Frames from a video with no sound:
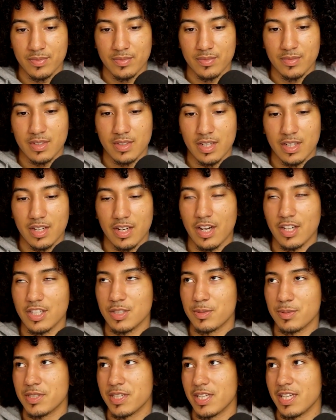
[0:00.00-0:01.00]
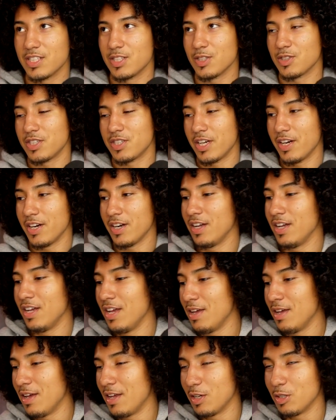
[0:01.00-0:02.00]
No, 100%. And so, Sarah,
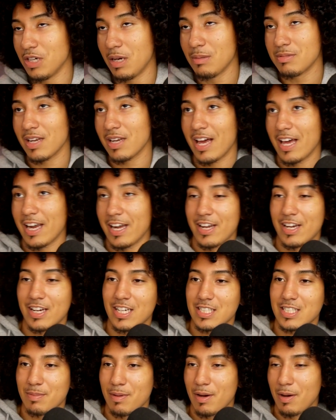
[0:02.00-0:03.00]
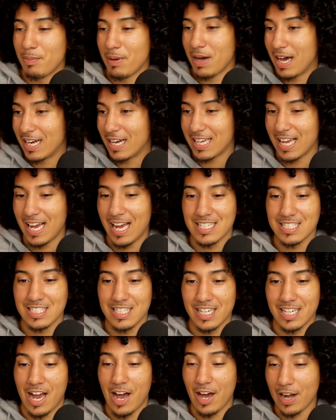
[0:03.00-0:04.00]
and you dropped a lot of nuggets about
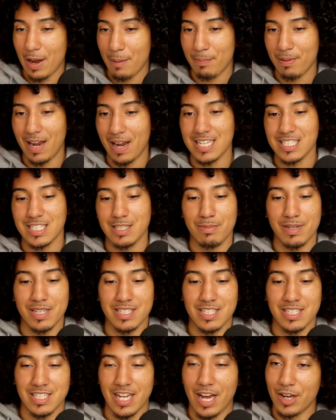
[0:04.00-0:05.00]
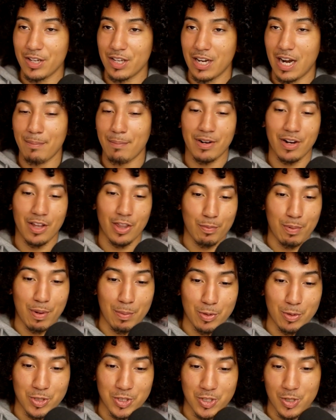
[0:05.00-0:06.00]
podcasting, how that applies to business, how you can hop on other
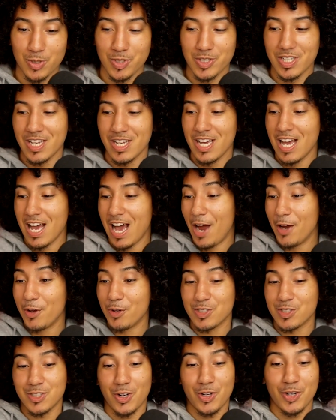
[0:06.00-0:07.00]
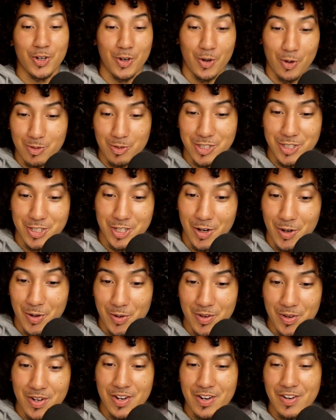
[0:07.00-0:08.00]
people's shows, how you can start your own show,
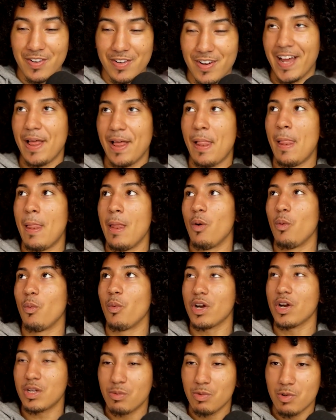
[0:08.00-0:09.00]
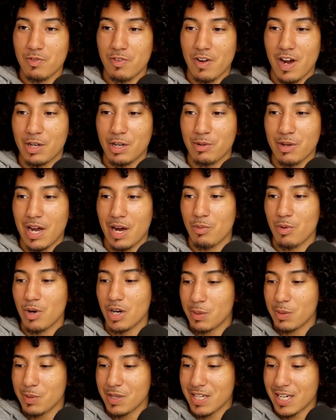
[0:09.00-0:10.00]
right? Where can we find you at? Where
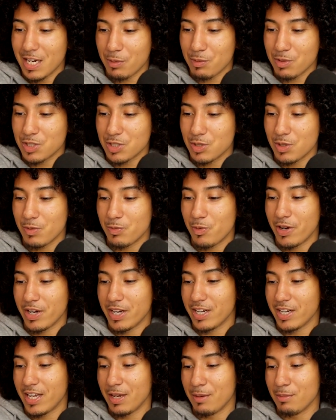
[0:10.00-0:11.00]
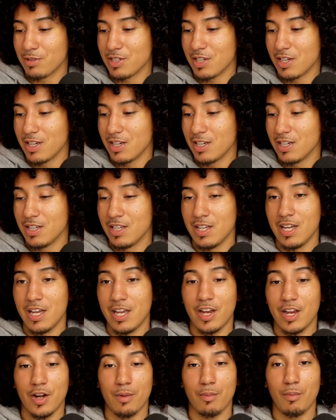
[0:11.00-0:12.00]
can we connect with you if we wanted to get to
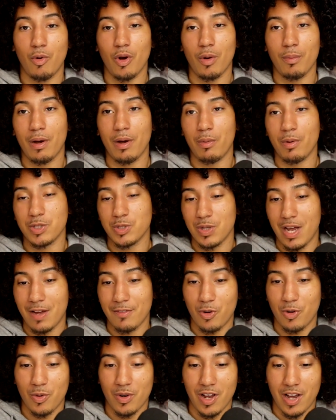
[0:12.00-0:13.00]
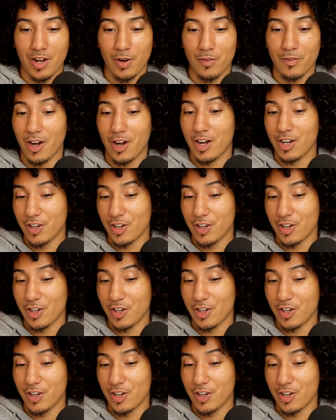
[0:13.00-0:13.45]
hear more about what you have going on over on your